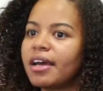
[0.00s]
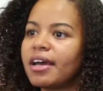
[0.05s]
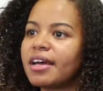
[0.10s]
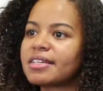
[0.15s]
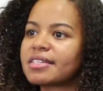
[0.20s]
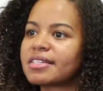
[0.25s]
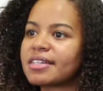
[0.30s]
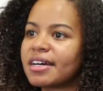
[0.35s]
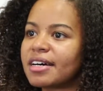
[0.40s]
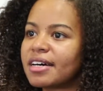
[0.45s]

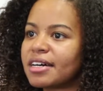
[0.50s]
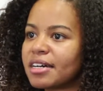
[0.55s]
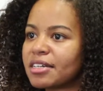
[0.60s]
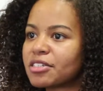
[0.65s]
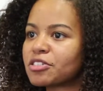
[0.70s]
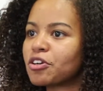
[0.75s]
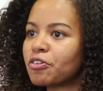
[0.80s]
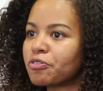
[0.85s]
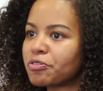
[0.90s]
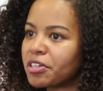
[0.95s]
as
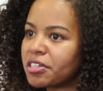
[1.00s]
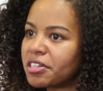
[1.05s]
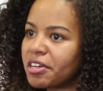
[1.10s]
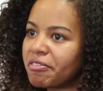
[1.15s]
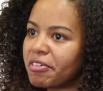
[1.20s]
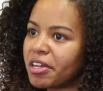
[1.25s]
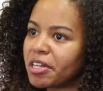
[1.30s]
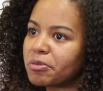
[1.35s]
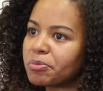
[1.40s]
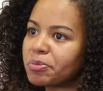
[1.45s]
a software
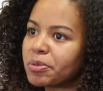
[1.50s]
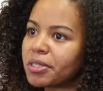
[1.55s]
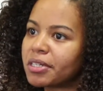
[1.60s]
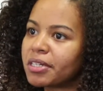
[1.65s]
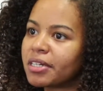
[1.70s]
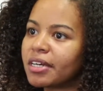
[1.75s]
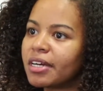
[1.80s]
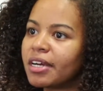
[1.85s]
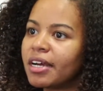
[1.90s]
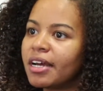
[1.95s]
developer.